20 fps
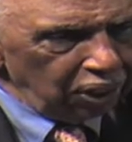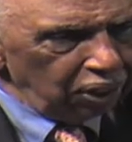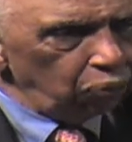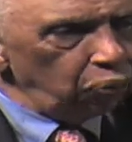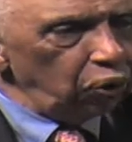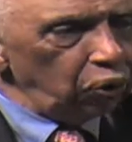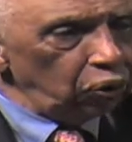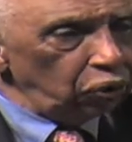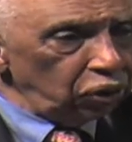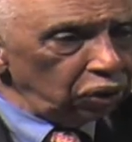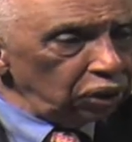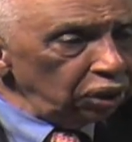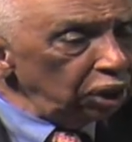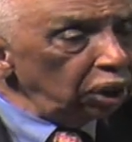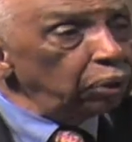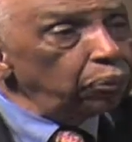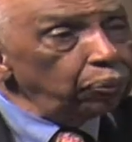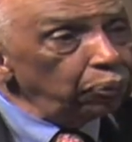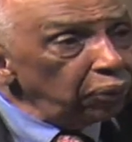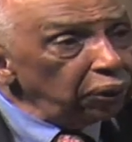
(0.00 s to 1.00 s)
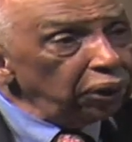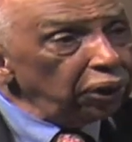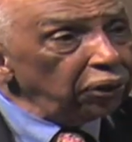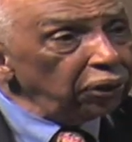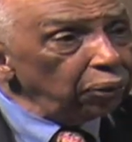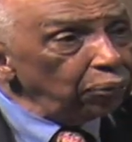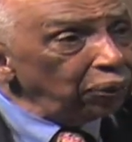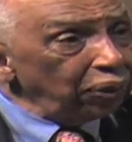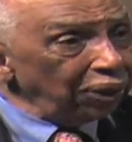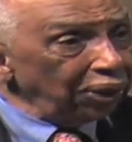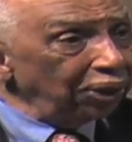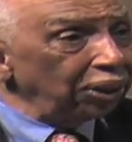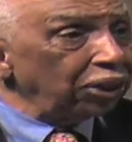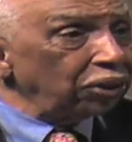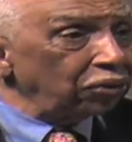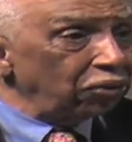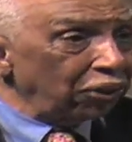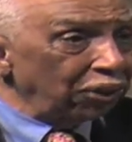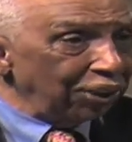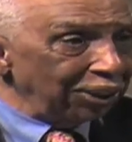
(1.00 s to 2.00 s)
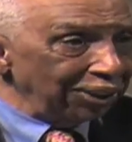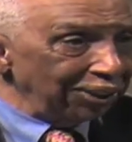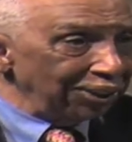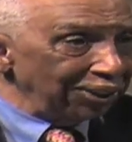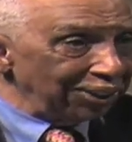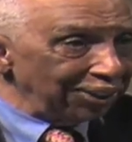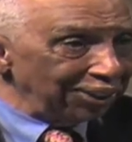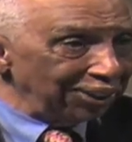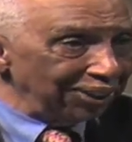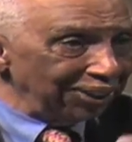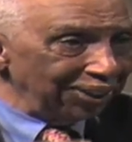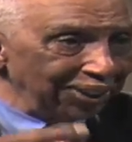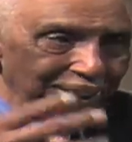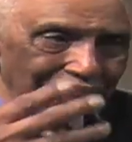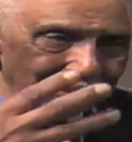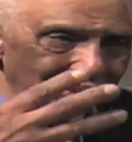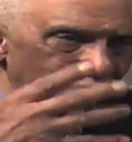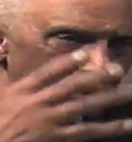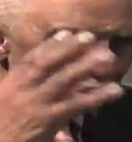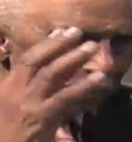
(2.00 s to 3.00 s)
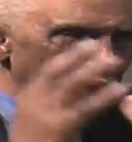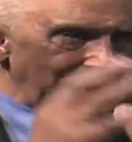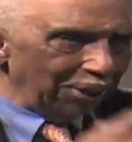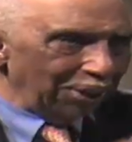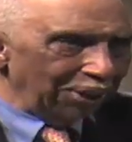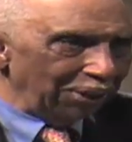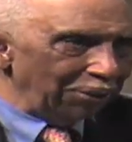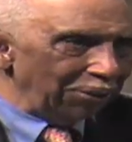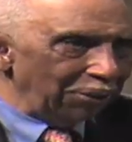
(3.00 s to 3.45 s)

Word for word: we're just nothing but electrons. Mm-hmm. That's all we are.